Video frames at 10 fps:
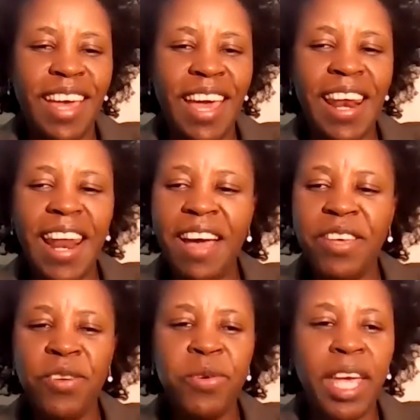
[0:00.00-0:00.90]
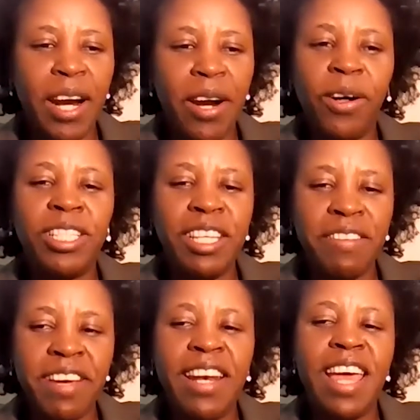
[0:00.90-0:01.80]
And you cannot
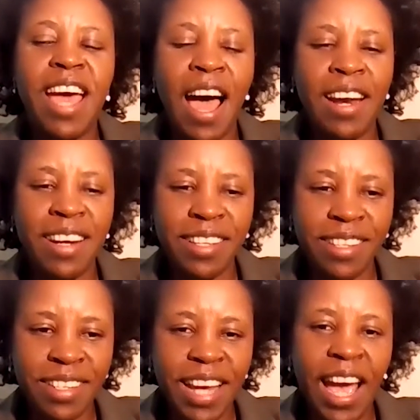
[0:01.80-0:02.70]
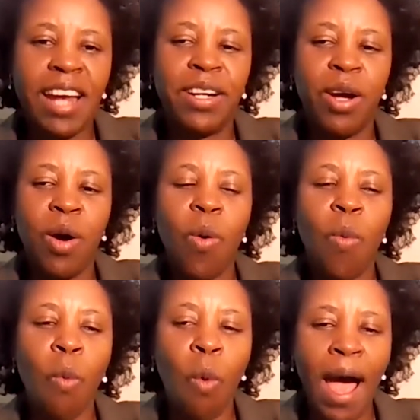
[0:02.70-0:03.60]
even understand
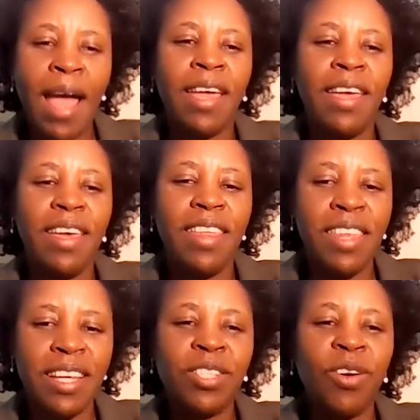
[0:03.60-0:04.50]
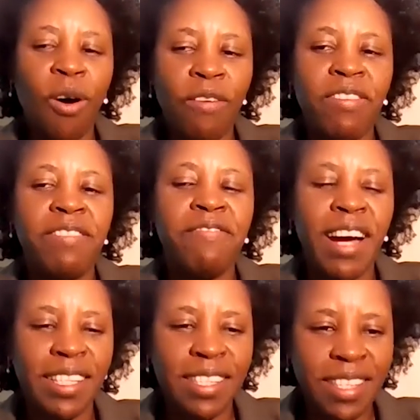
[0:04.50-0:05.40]
why this COVID
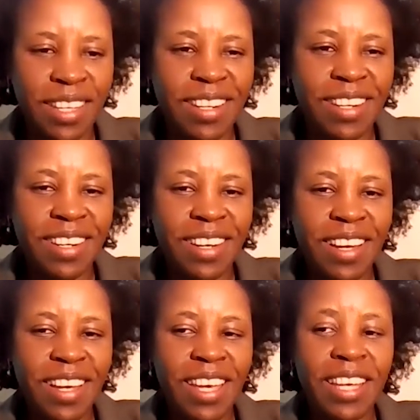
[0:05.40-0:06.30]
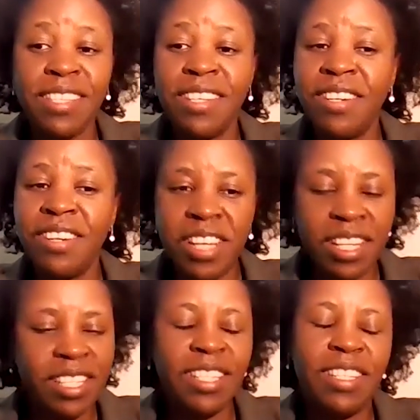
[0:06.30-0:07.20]
vaccine is
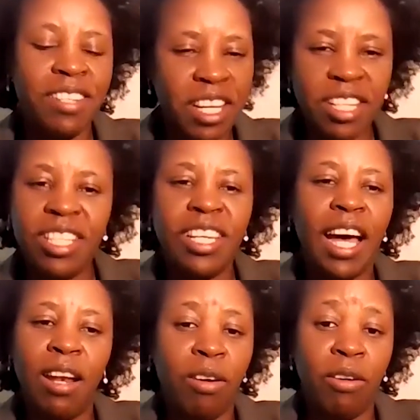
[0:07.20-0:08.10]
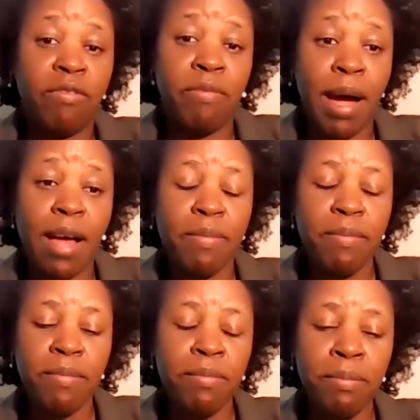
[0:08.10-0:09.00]
creating a lot of
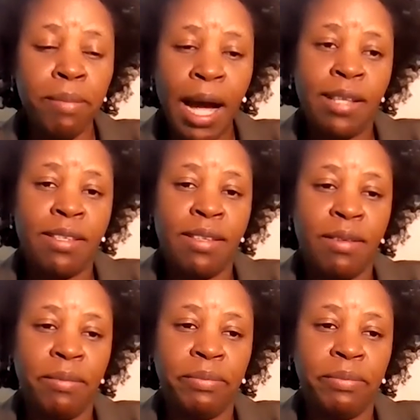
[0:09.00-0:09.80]
buzz.